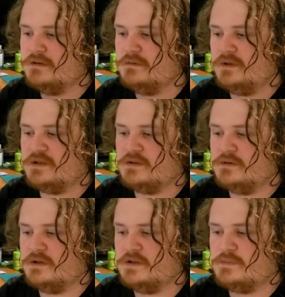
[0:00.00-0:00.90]
When this
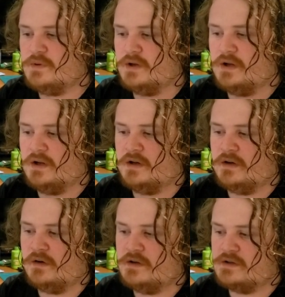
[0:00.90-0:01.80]
unit is put on
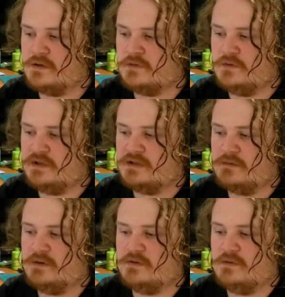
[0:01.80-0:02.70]
Guardian Circle or takes a
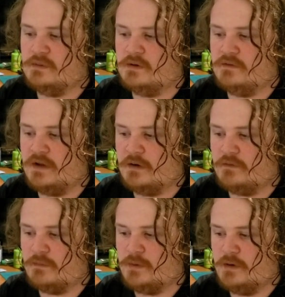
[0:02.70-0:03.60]
grade 2 or greater Vanguard
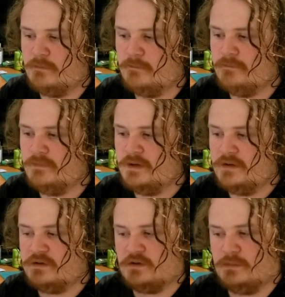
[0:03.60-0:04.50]
from rear,
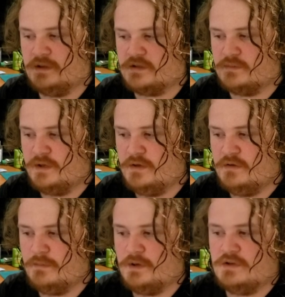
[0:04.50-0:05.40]
so blast 1,
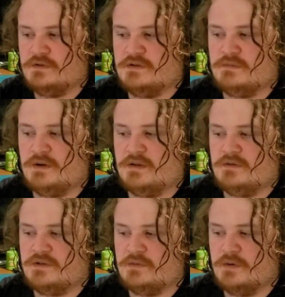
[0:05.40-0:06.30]
your opponent chooses one of their
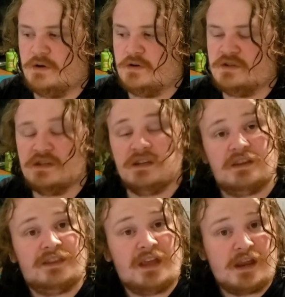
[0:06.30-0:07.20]
stood rear guards.
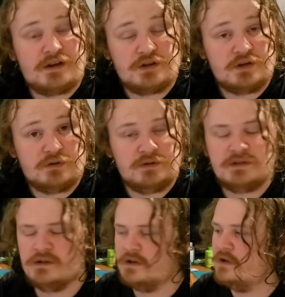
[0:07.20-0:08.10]
They
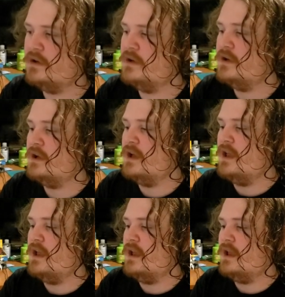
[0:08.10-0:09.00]
choose.
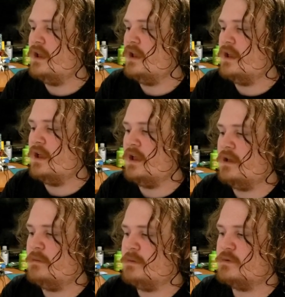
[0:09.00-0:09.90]

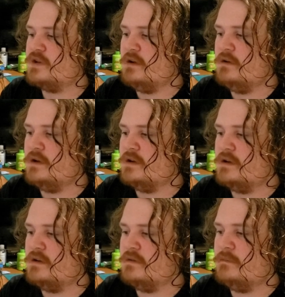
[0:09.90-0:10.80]
And they retire it.
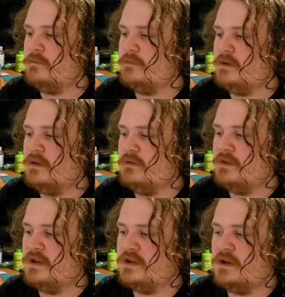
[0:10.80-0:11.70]
If
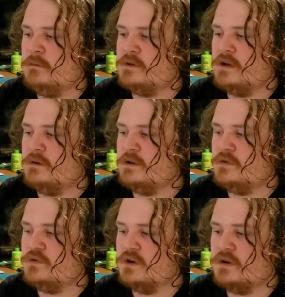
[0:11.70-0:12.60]
they did not retire it, you
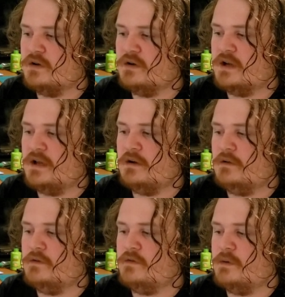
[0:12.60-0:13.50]
draw a card, and all
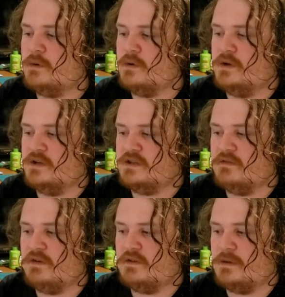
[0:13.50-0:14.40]
of your front row units get
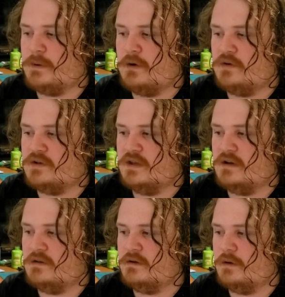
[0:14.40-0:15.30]
5k power to the
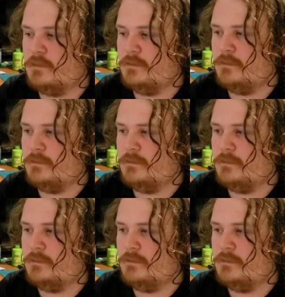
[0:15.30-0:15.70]
end of the turn.